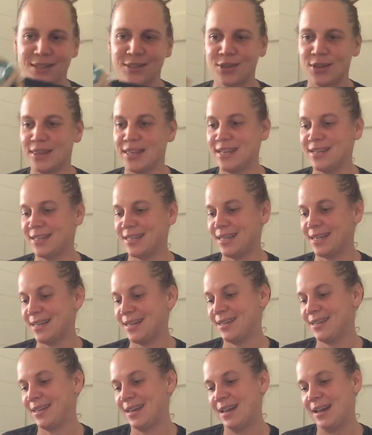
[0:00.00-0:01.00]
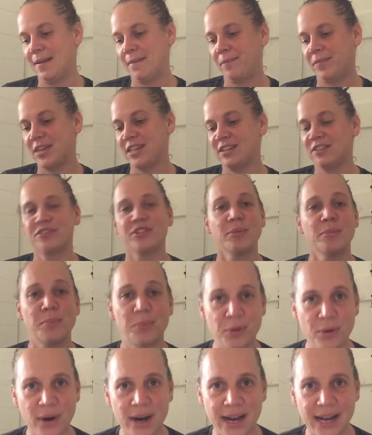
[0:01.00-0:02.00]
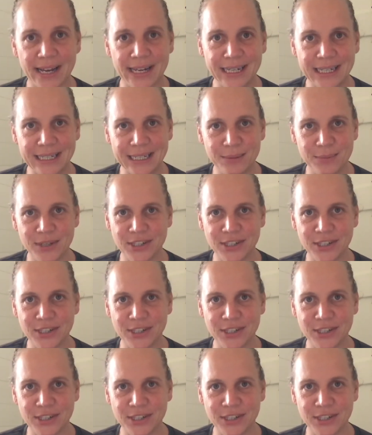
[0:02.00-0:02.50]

So these are from Prana,